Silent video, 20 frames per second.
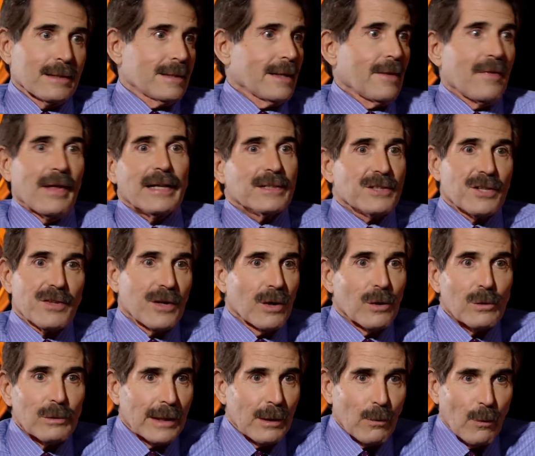to say that's the
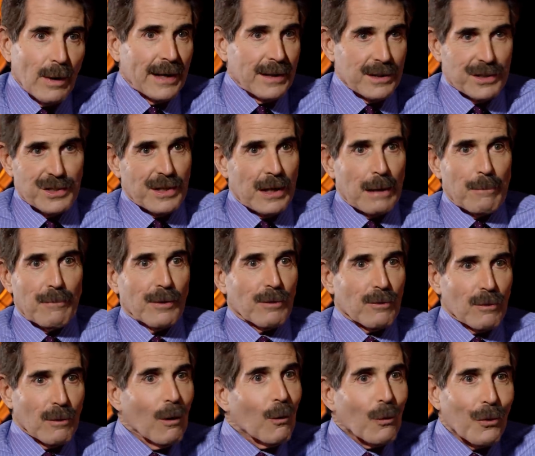only way to stop the
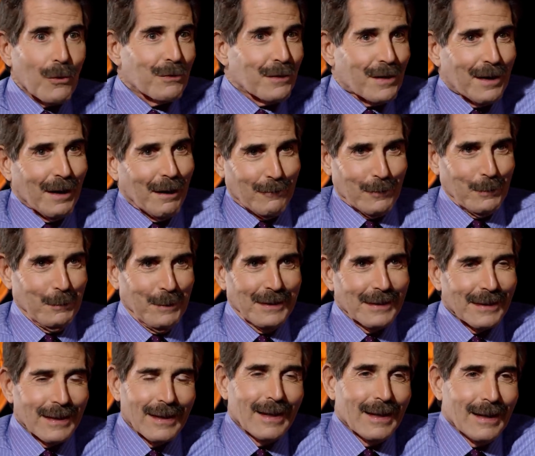growth of
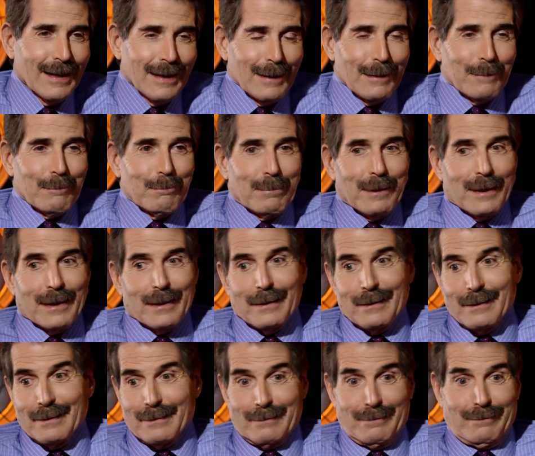government. But
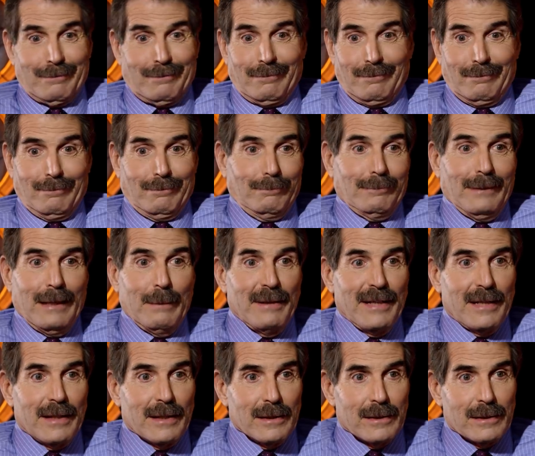maybe
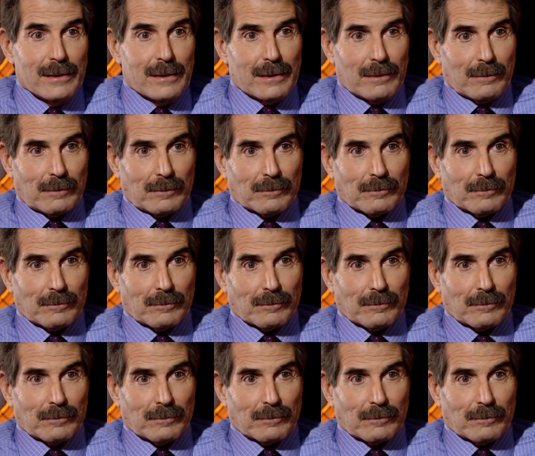it is.